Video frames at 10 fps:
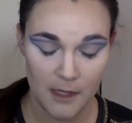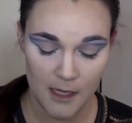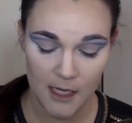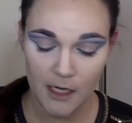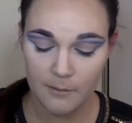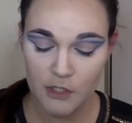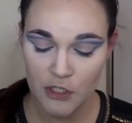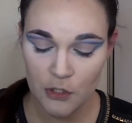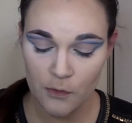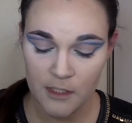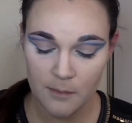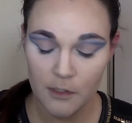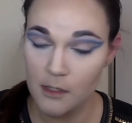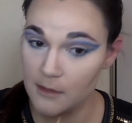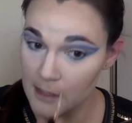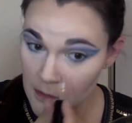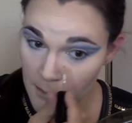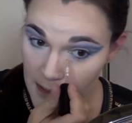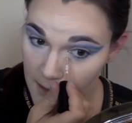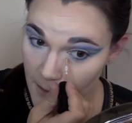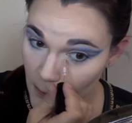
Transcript: And I'm just going to put a little bit in the